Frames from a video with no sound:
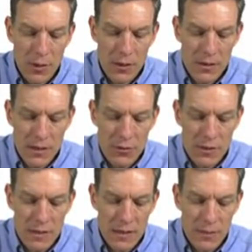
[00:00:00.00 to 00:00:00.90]
We could
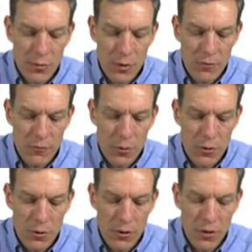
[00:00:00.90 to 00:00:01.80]
decrease that to 0.4
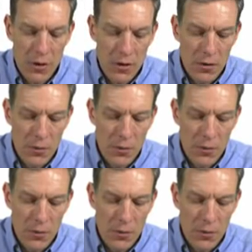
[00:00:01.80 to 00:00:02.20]
or